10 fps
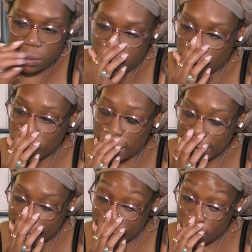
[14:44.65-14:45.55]
Don't
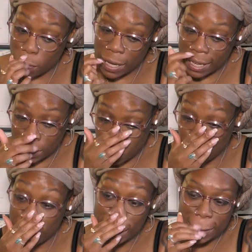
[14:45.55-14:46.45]
let ego get in the
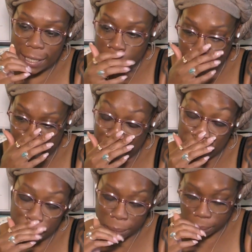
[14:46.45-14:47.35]
way. Same thing.